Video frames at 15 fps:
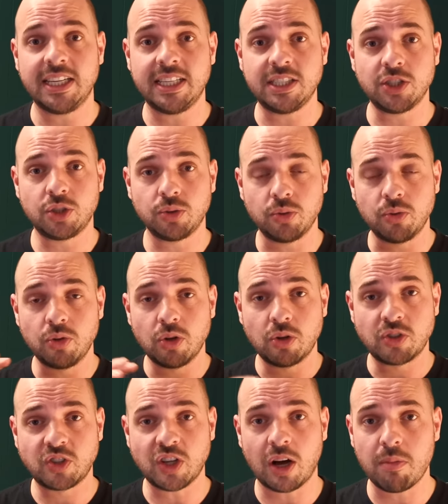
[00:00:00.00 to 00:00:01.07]
into
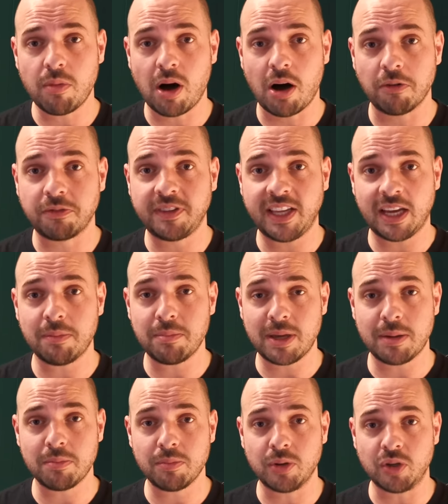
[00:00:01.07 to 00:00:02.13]
some of their
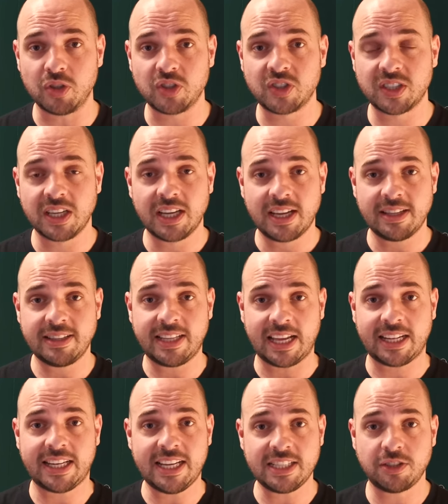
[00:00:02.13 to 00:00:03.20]
members
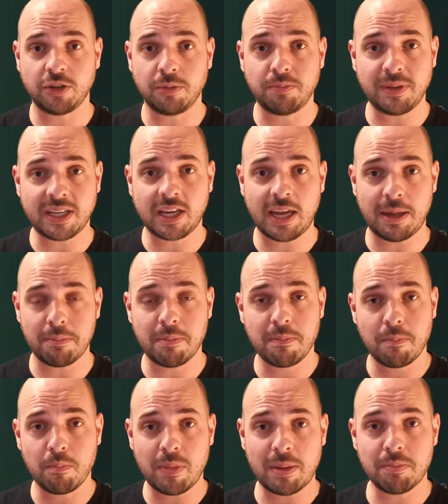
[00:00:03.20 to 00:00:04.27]
that later became
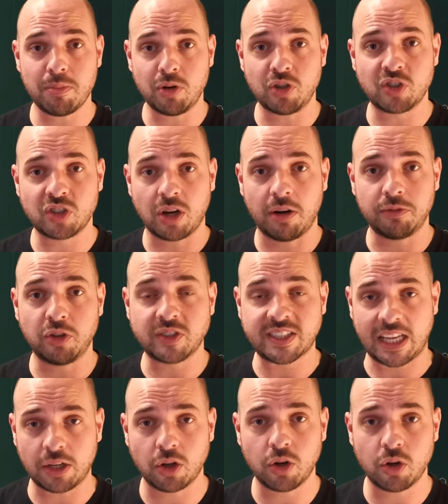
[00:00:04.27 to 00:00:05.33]
members of the
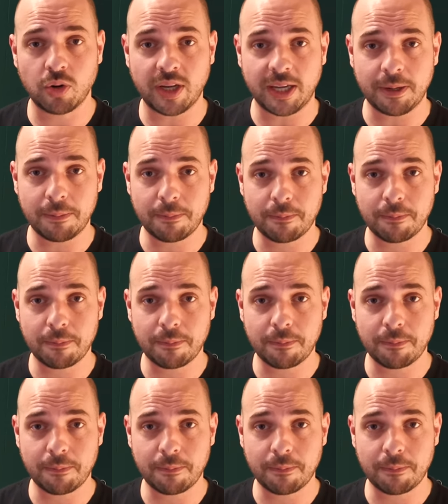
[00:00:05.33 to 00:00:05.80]
Sanhehui.